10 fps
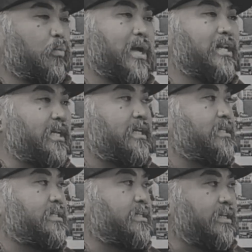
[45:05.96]

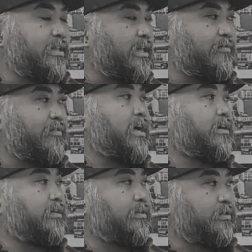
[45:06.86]
Wendy's, and then they
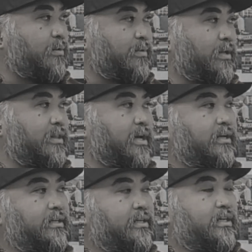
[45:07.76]
fail or something like that.
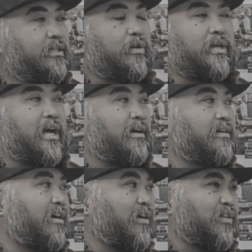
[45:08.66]
So yeah,
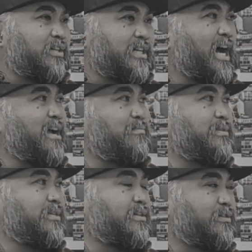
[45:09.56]
all the time
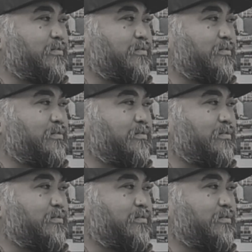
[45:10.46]
deals